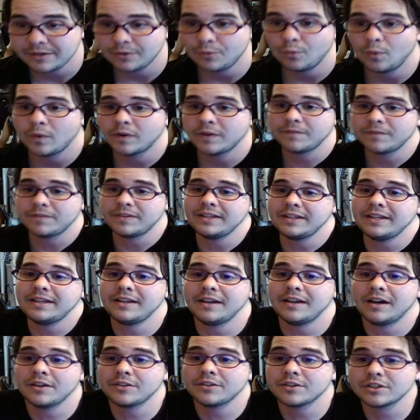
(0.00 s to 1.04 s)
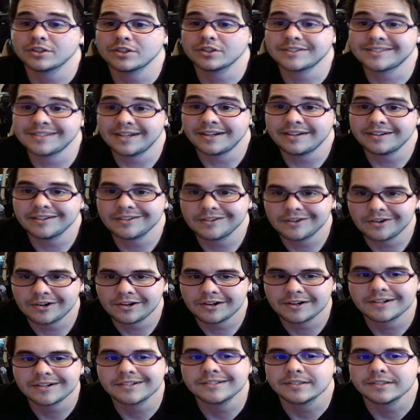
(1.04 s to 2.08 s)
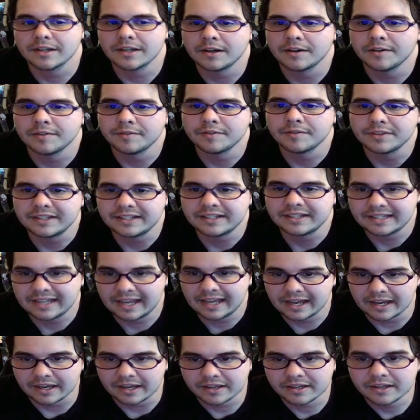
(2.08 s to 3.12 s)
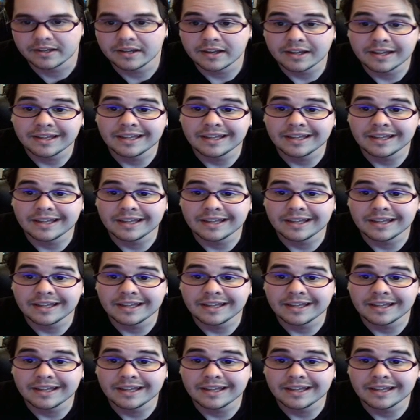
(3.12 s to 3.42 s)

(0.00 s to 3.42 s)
one of the other stun cards of the deck.